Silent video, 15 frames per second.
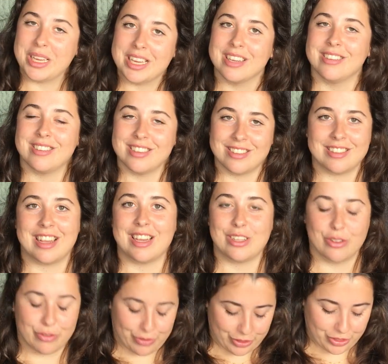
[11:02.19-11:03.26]
because it's like
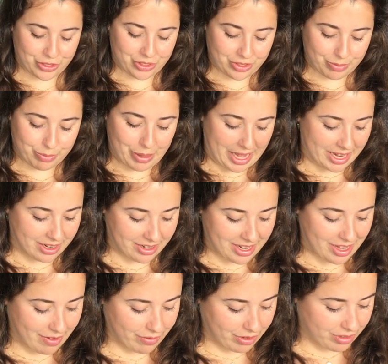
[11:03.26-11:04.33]
the first pattern
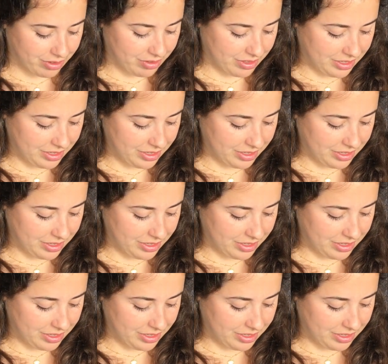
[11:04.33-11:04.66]
ever